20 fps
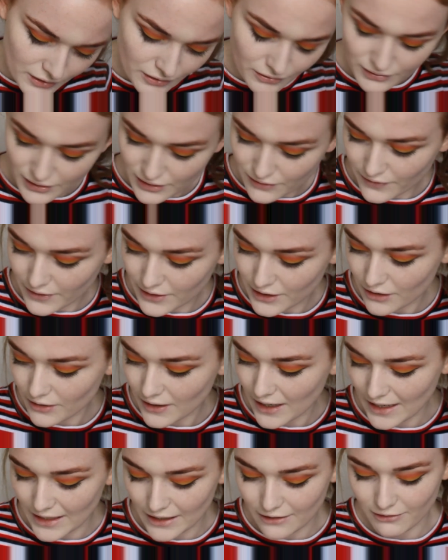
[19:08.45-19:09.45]
Doing this video,
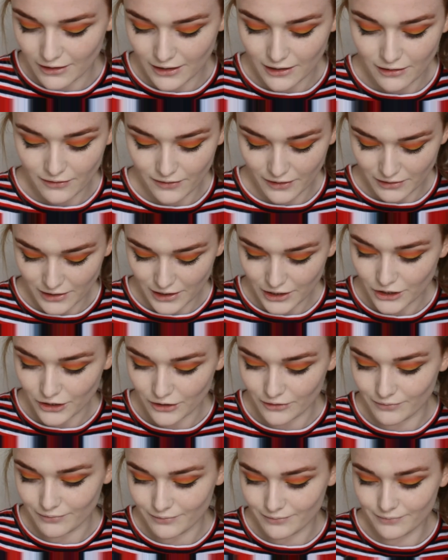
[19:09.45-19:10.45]
Ellie ran out of
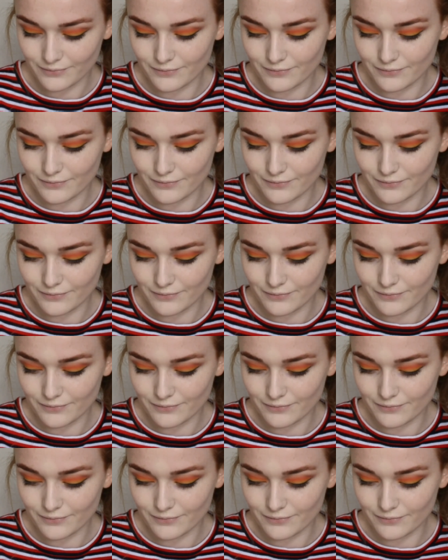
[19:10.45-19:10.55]
foundation.